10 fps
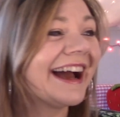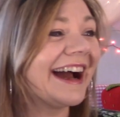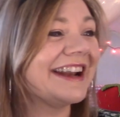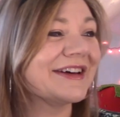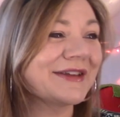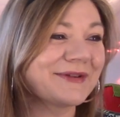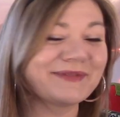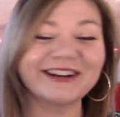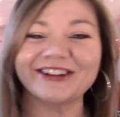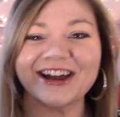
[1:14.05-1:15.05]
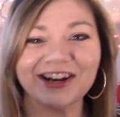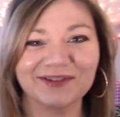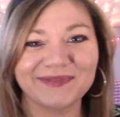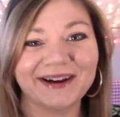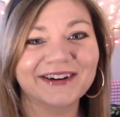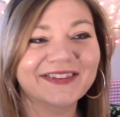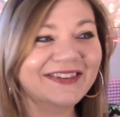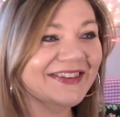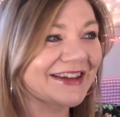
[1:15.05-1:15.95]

I know there have been a lot of comparisons to